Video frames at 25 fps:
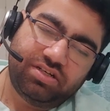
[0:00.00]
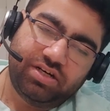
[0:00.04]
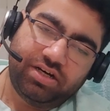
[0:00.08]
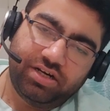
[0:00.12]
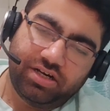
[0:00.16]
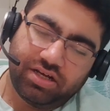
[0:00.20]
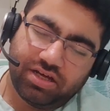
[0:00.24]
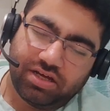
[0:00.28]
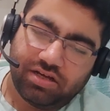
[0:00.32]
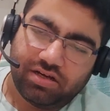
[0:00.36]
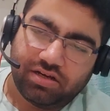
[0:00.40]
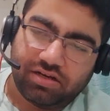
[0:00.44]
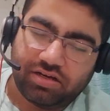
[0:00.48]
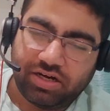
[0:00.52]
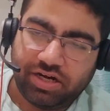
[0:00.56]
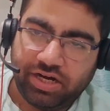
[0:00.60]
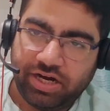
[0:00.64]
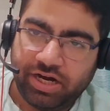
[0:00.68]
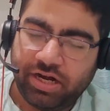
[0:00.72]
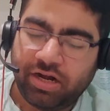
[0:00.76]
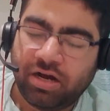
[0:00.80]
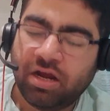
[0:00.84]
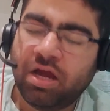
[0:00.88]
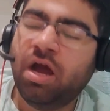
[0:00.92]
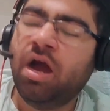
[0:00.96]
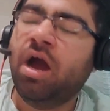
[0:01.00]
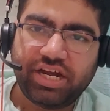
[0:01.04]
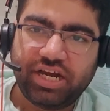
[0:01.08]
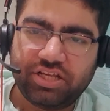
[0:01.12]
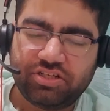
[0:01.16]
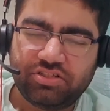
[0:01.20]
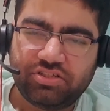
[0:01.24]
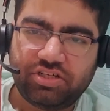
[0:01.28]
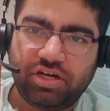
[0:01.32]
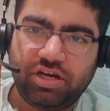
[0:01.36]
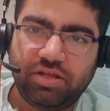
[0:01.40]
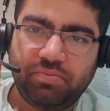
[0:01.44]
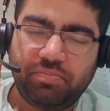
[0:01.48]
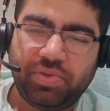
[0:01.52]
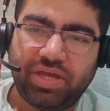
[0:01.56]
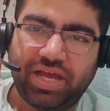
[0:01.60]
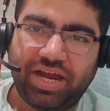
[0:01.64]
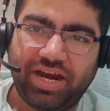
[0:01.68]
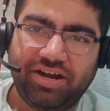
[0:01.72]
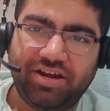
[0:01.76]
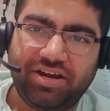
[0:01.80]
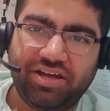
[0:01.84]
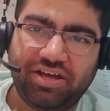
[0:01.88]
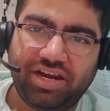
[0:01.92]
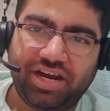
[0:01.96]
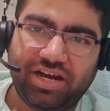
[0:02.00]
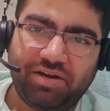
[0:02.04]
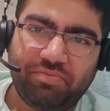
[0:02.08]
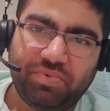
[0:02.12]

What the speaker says: this data, create HTTP header,